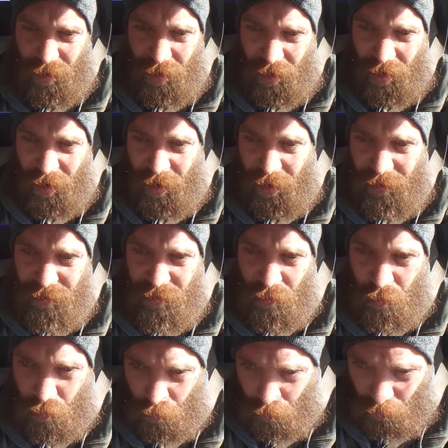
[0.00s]
hide the
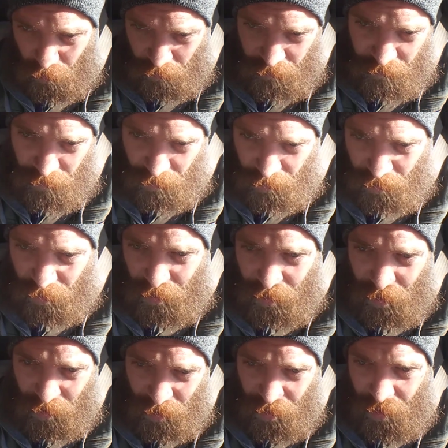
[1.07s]
wolf
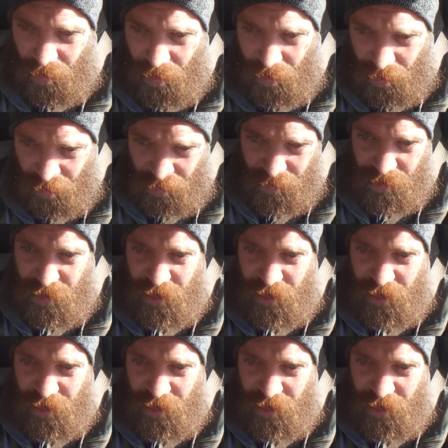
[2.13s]
in